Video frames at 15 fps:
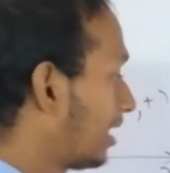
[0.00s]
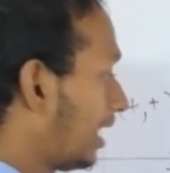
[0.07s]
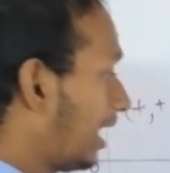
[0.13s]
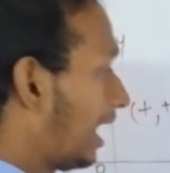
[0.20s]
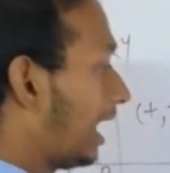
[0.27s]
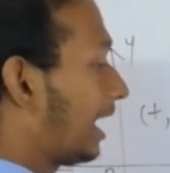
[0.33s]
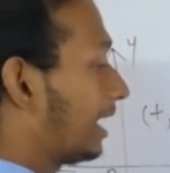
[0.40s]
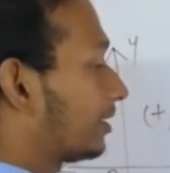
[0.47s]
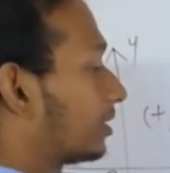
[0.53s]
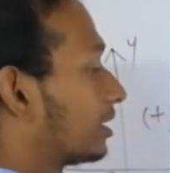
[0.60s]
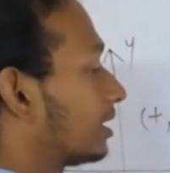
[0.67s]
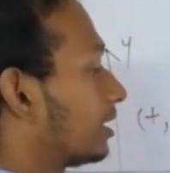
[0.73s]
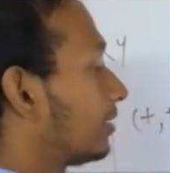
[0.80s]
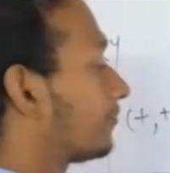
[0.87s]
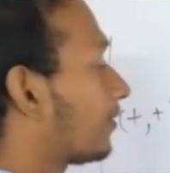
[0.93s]

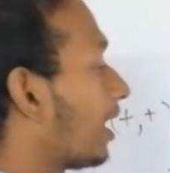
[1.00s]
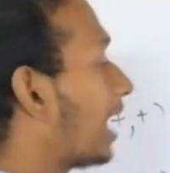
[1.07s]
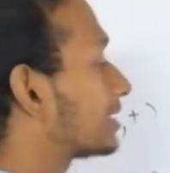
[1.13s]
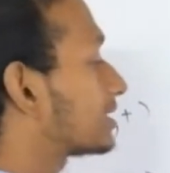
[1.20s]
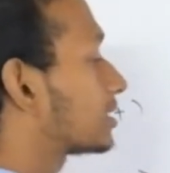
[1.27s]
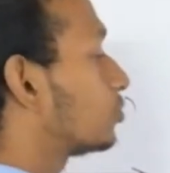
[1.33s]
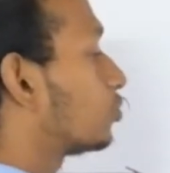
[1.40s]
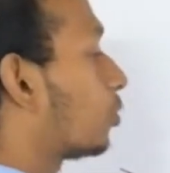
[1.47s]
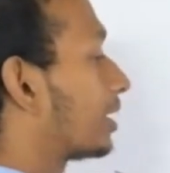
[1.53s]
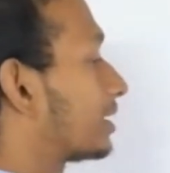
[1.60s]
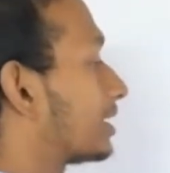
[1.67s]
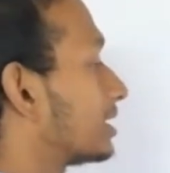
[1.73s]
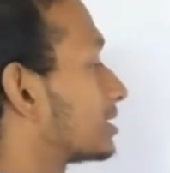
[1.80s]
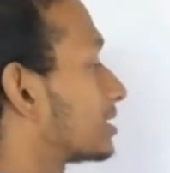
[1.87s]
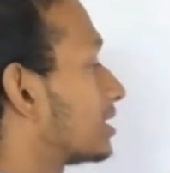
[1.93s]
And if I ask you what
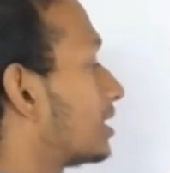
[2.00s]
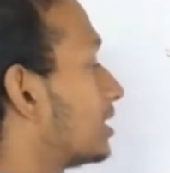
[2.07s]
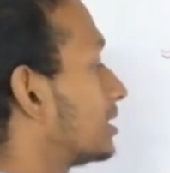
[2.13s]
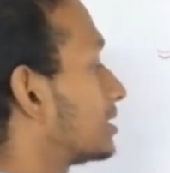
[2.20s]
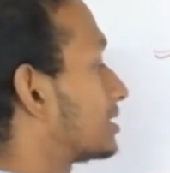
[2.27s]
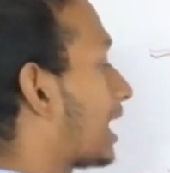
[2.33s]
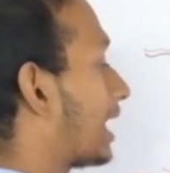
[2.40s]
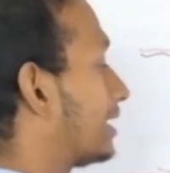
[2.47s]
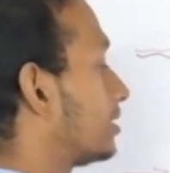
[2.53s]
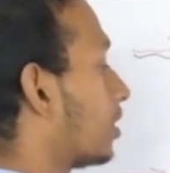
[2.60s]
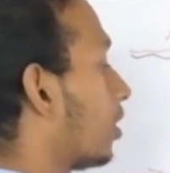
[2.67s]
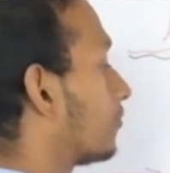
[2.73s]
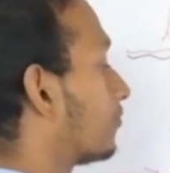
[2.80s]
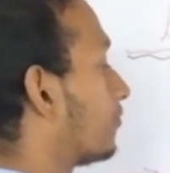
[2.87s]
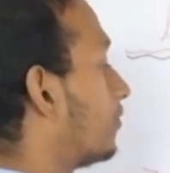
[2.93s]
is the sign
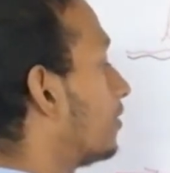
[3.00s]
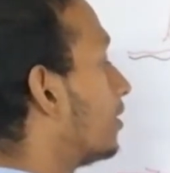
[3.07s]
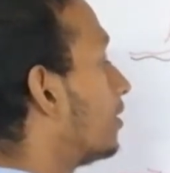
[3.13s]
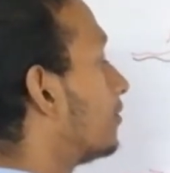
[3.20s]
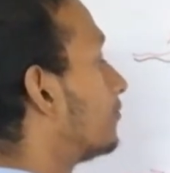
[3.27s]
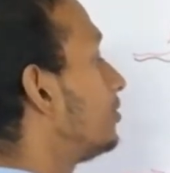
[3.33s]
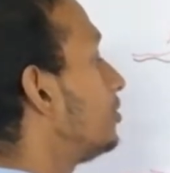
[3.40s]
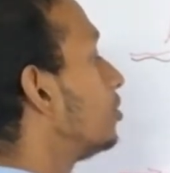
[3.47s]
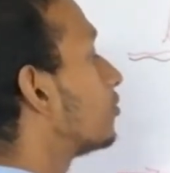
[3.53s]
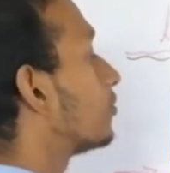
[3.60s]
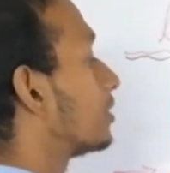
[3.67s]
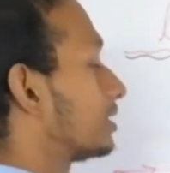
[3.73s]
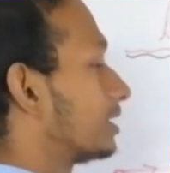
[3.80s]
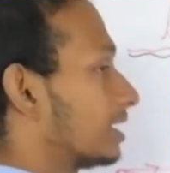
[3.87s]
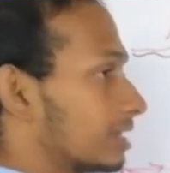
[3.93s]
of v
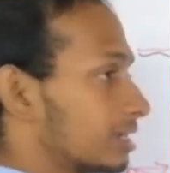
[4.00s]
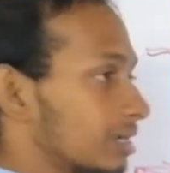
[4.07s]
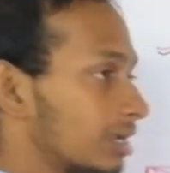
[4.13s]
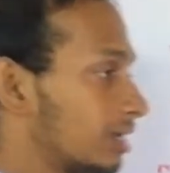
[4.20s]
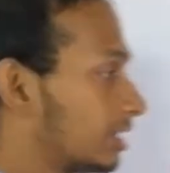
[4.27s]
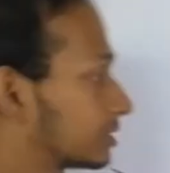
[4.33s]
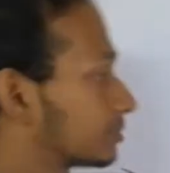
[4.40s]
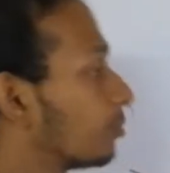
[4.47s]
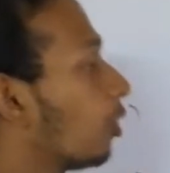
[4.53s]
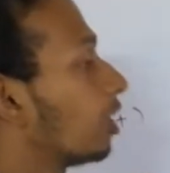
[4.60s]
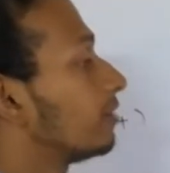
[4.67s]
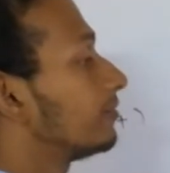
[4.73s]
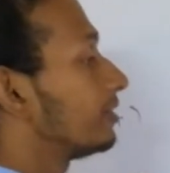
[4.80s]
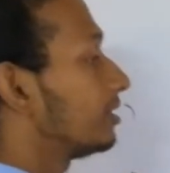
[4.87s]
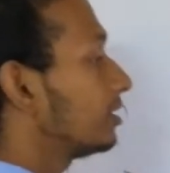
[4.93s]
over here, small
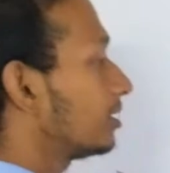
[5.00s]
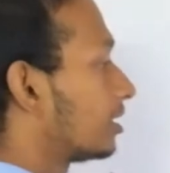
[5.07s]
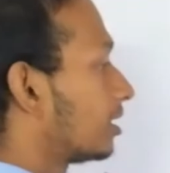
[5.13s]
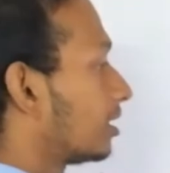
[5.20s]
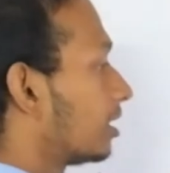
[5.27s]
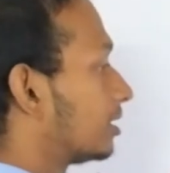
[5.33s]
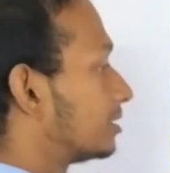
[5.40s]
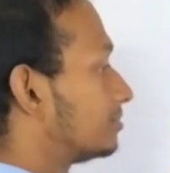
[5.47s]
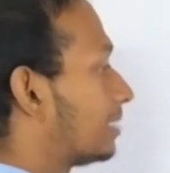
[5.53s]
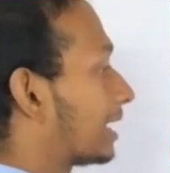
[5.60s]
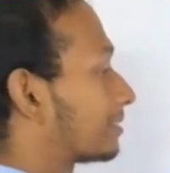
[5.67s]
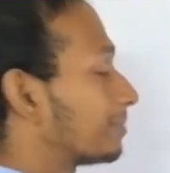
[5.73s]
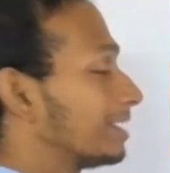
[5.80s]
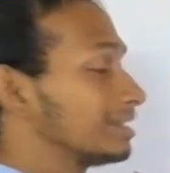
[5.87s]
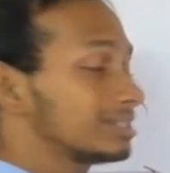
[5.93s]
v, that
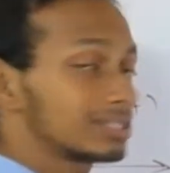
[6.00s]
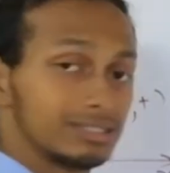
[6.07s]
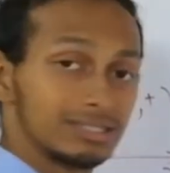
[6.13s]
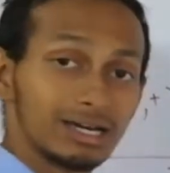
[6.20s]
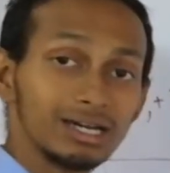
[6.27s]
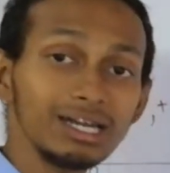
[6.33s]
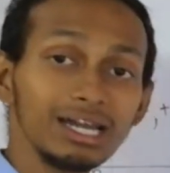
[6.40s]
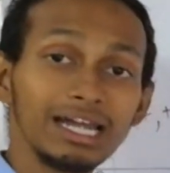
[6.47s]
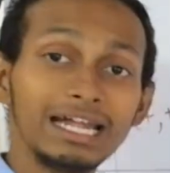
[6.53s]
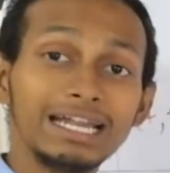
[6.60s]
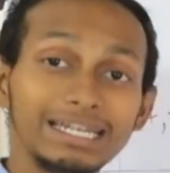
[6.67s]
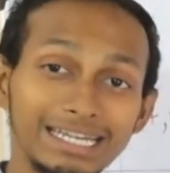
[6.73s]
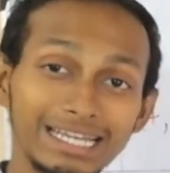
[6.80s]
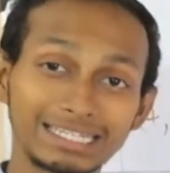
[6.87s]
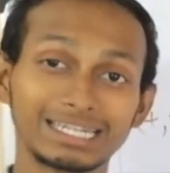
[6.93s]
means the
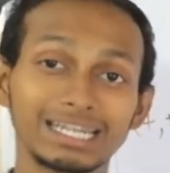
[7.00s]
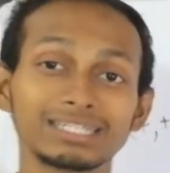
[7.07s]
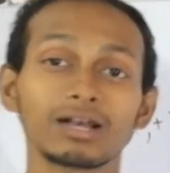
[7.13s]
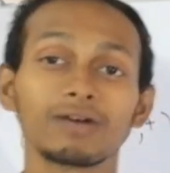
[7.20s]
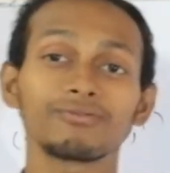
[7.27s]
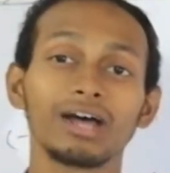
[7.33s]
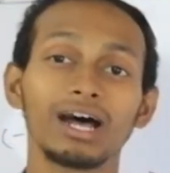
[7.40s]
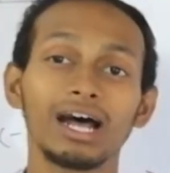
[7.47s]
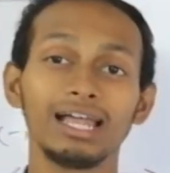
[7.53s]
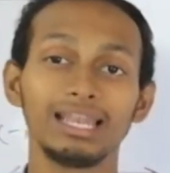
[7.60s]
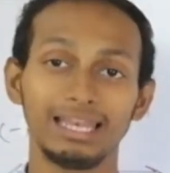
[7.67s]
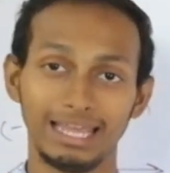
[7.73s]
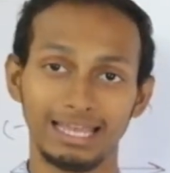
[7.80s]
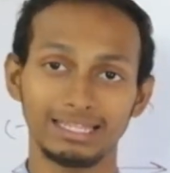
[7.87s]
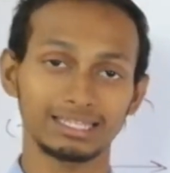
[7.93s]
distance of the
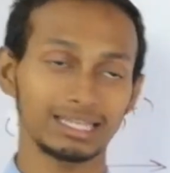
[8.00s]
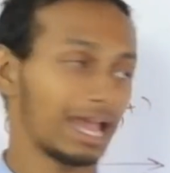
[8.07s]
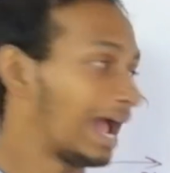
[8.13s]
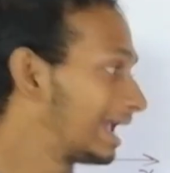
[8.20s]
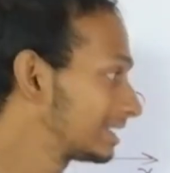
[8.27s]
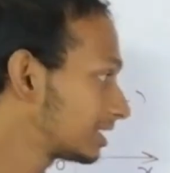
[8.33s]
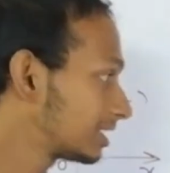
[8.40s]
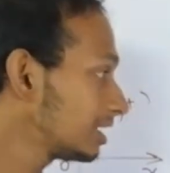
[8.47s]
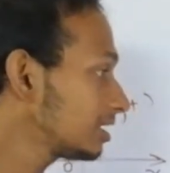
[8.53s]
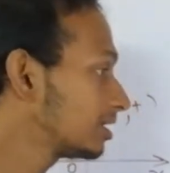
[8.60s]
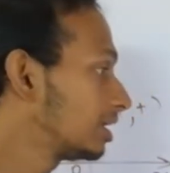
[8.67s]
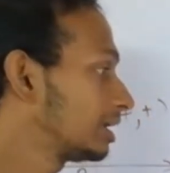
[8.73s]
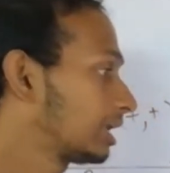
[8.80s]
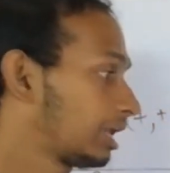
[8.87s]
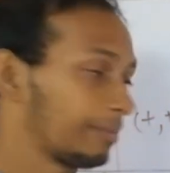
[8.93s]
lens and the
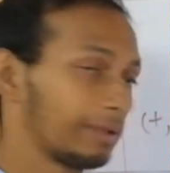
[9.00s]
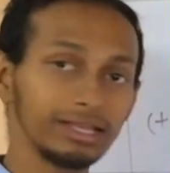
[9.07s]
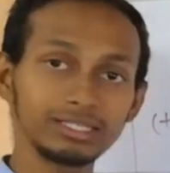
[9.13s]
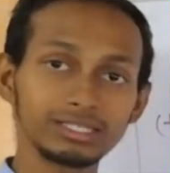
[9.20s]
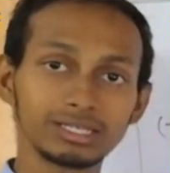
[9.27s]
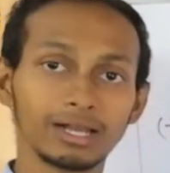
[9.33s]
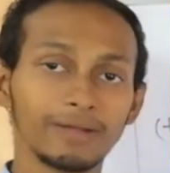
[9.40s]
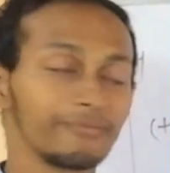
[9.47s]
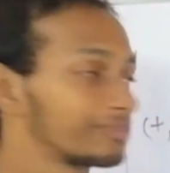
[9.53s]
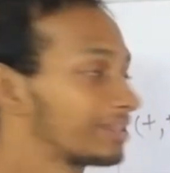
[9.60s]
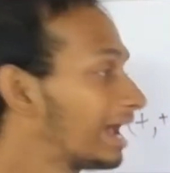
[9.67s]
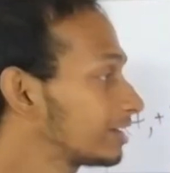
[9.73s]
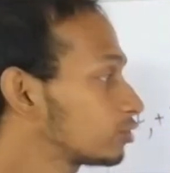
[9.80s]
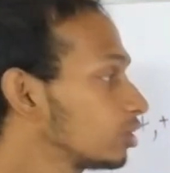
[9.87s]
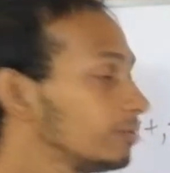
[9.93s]
image,
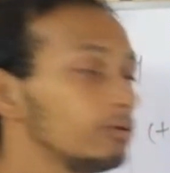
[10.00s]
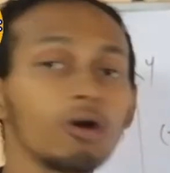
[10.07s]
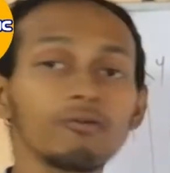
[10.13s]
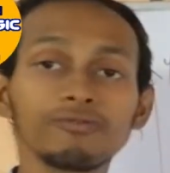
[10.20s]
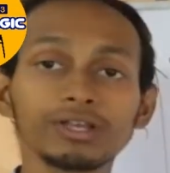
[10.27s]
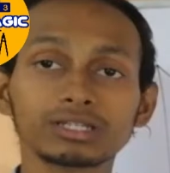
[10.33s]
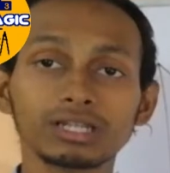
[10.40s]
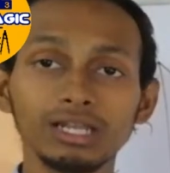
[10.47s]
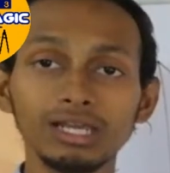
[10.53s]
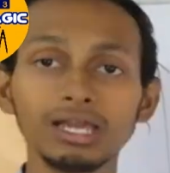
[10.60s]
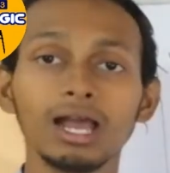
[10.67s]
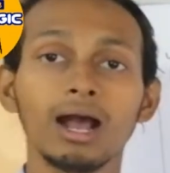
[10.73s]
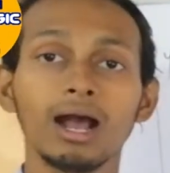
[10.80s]
that will be obviously